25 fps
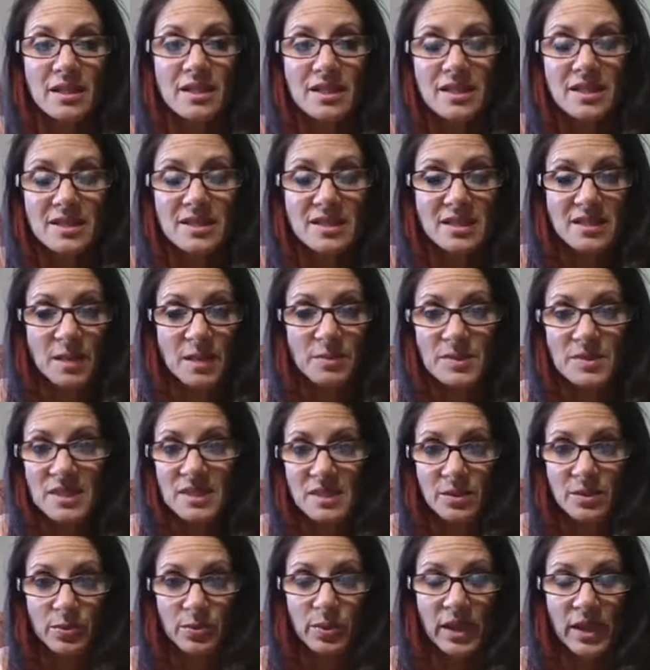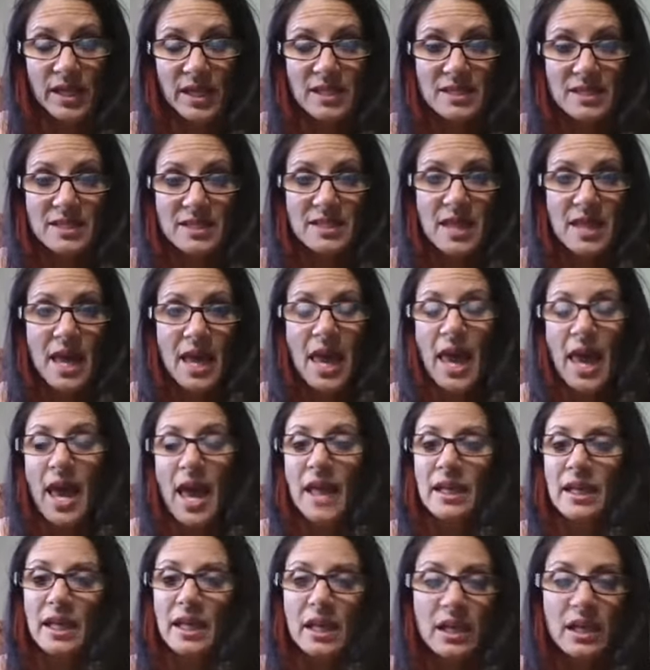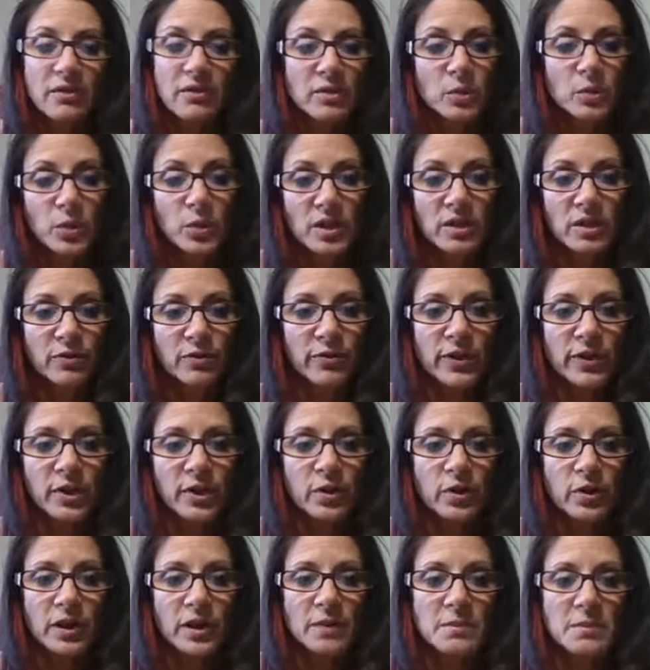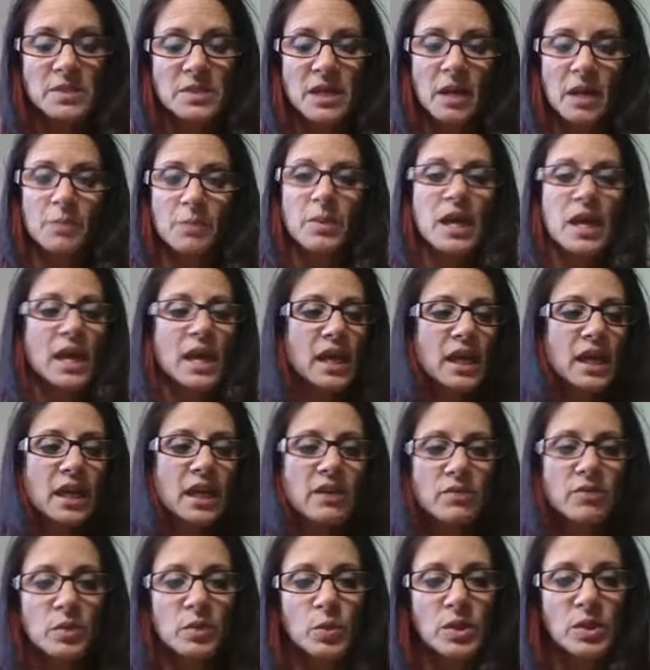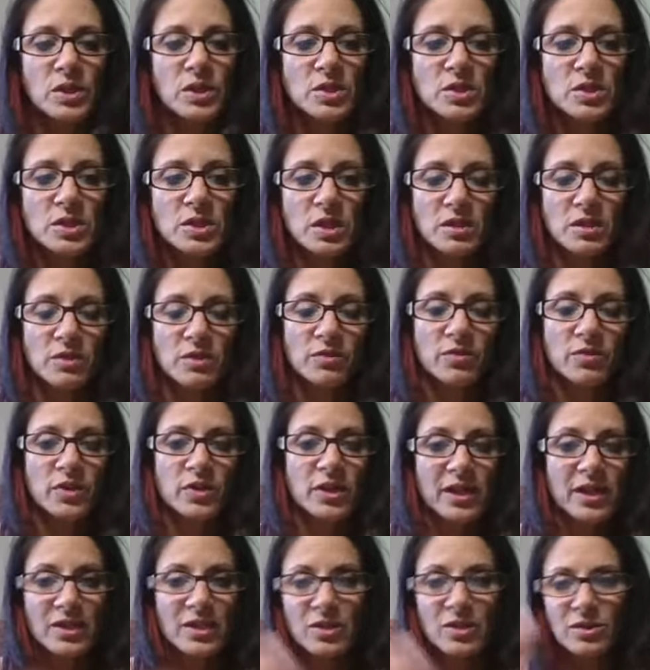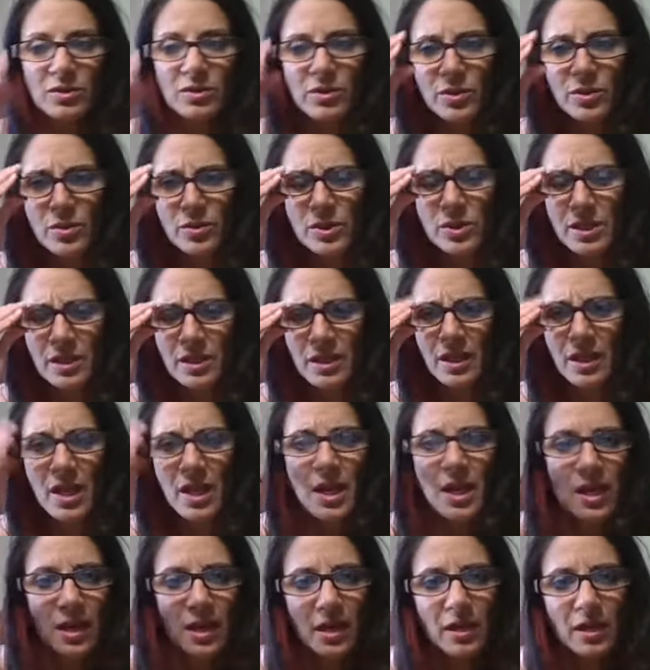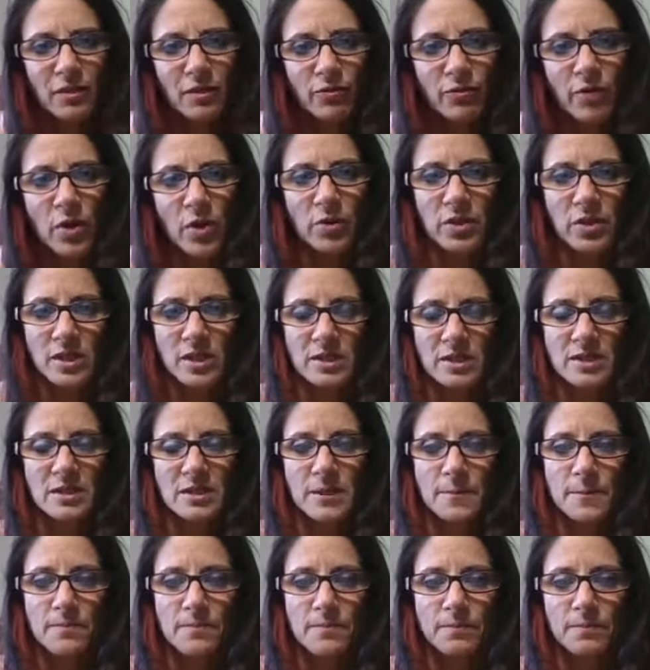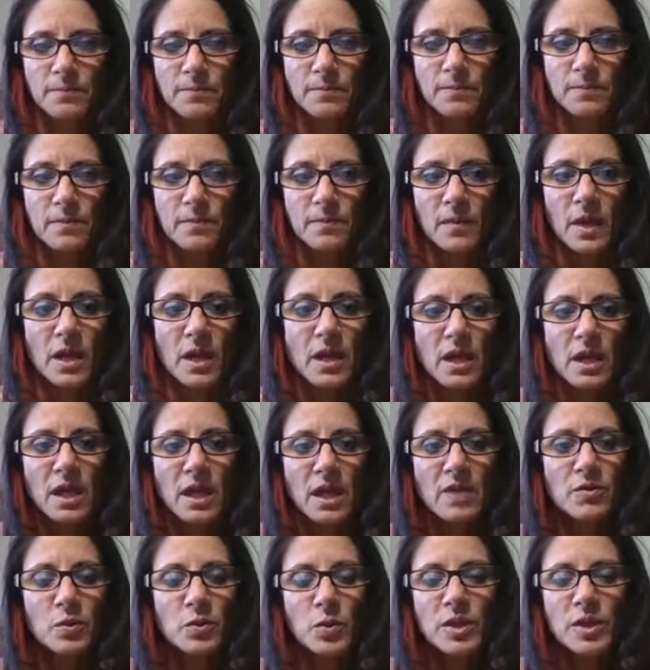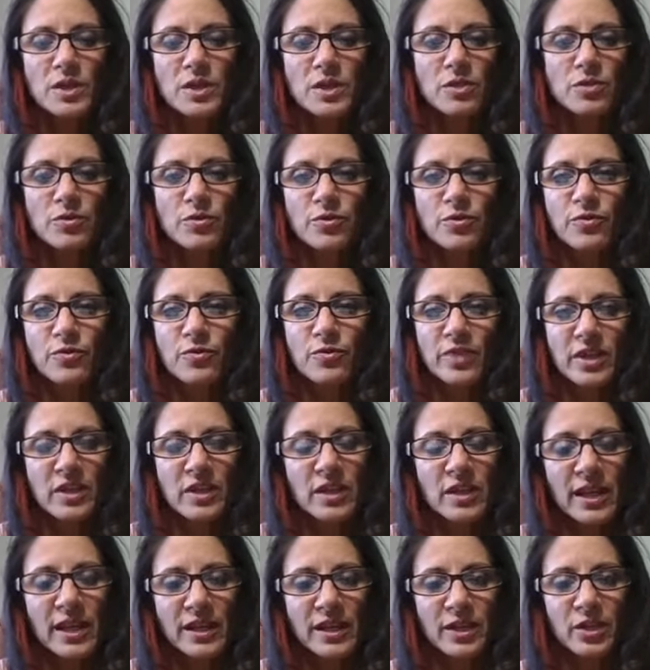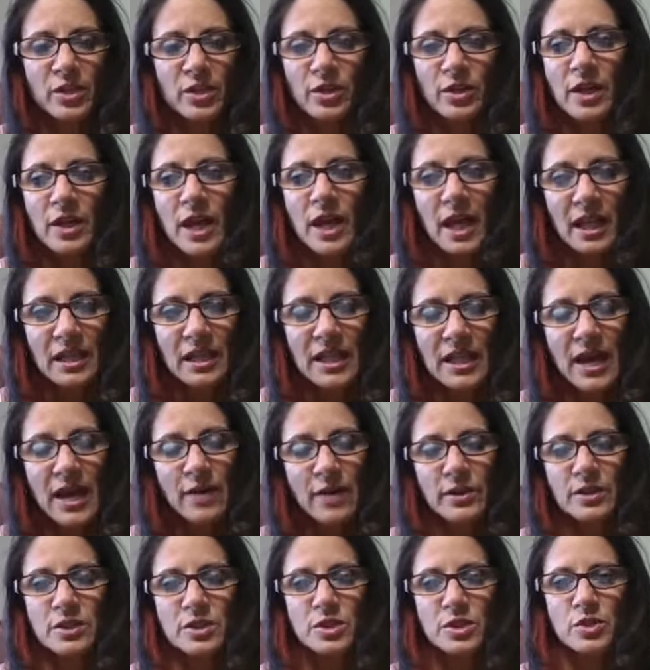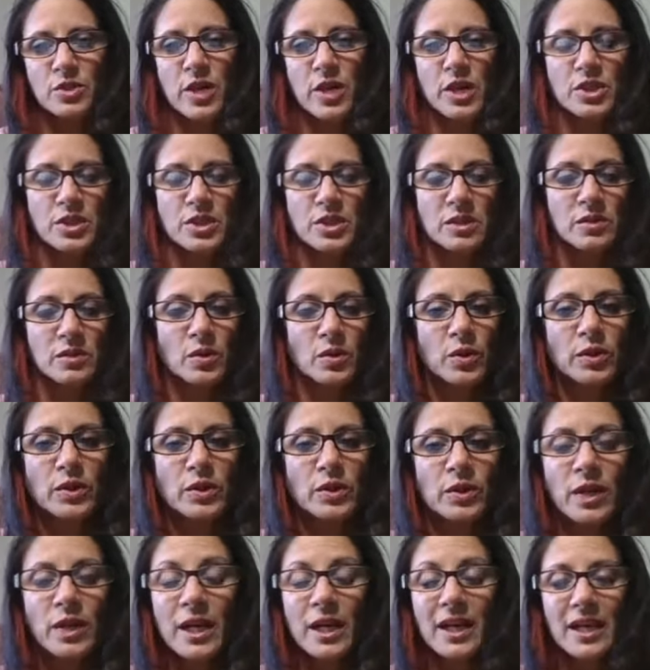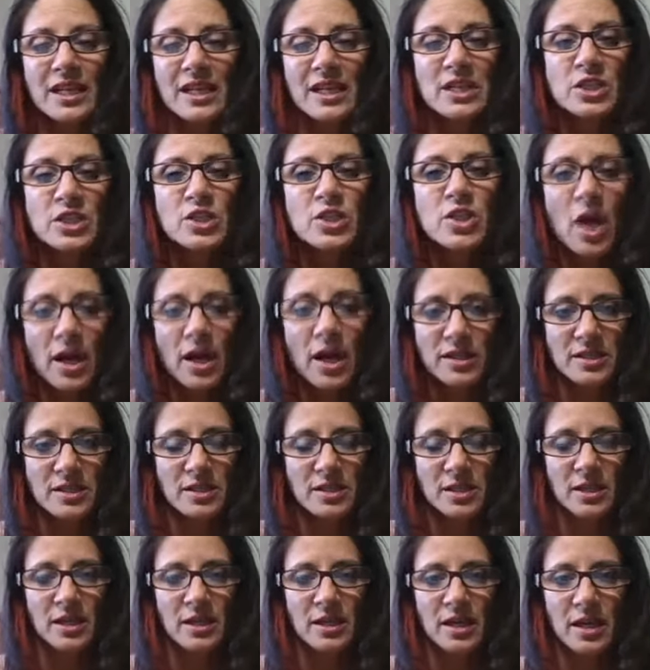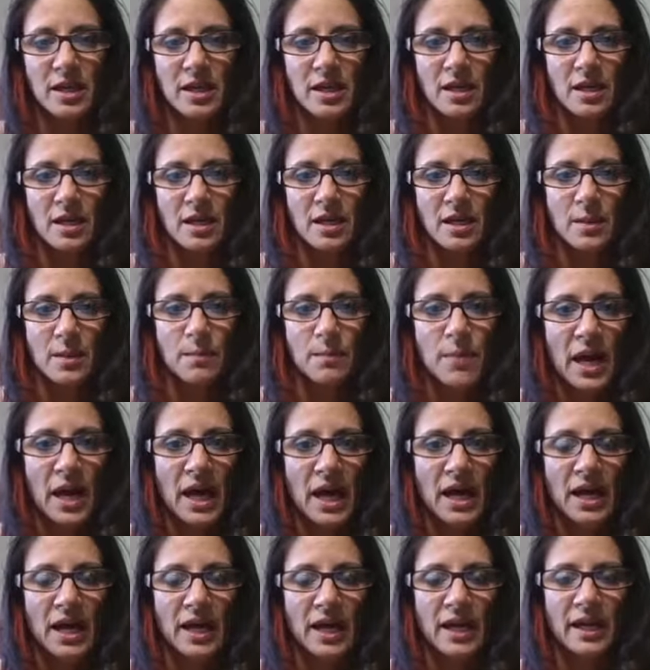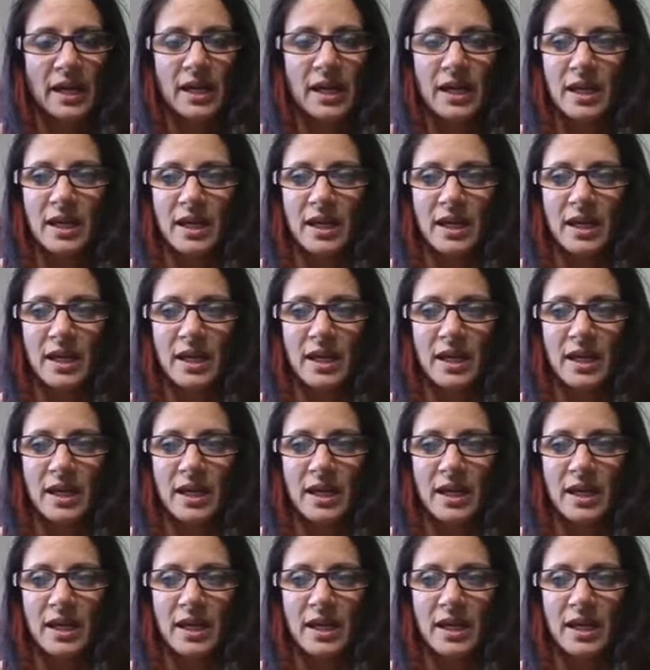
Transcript: the steps into place, and even when the fear creeps up, even when you start to feel like you're losing focus, even when you feel like you're allowing distraction or you're exhausted by